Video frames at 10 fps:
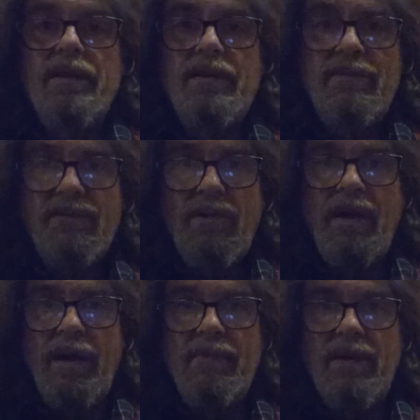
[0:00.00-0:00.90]
this
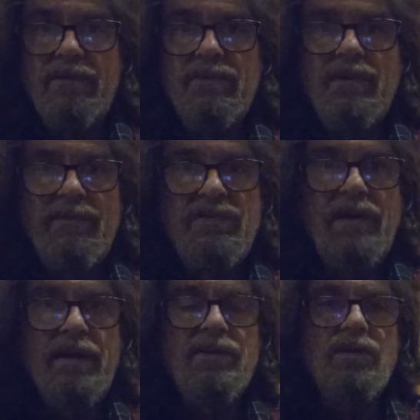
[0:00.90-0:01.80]
crime, as I've
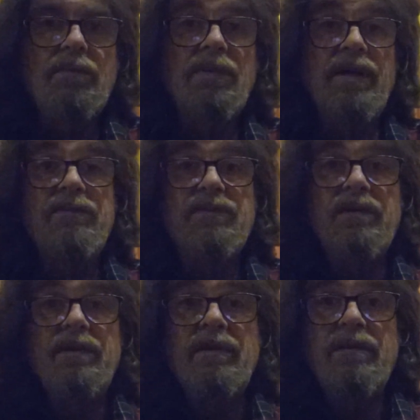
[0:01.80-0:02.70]
said, took place
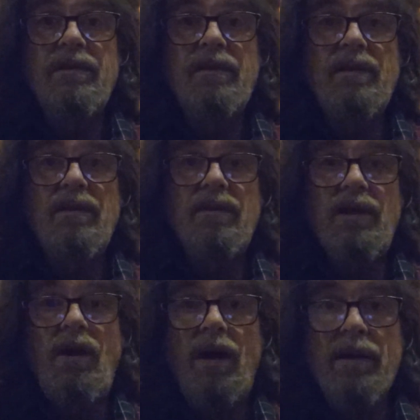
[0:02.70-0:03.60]
in
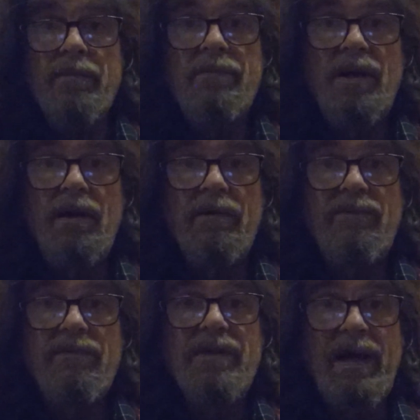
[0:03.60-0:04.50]
the autumn of
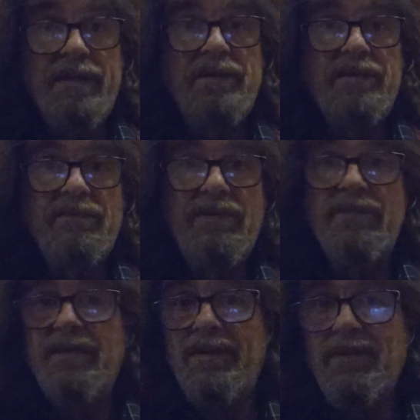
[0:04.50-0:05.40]

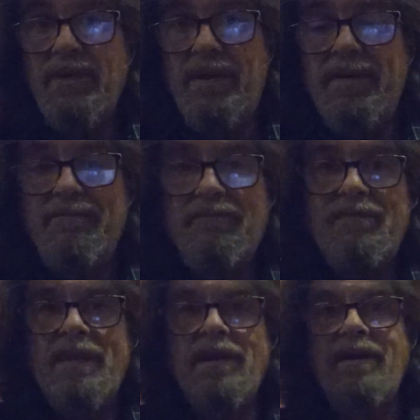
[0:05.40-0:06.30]
1953.
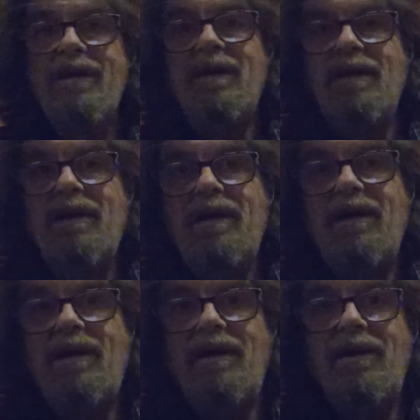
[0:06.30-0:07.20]

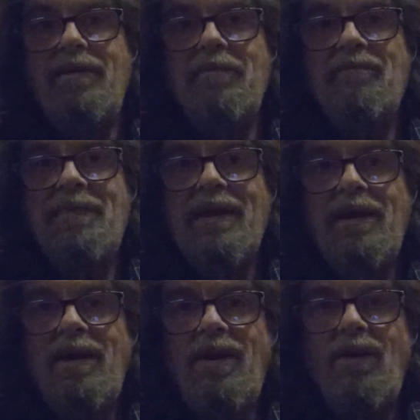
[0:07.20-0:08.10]
Um,
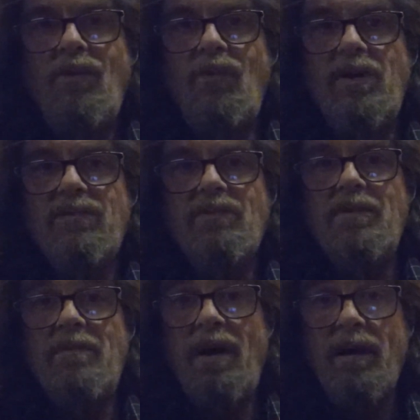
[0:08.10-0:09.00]
what's
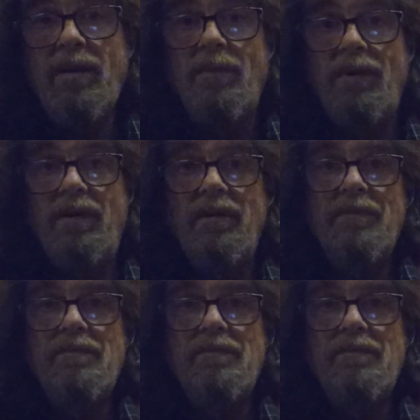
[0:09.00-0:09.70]
remarkable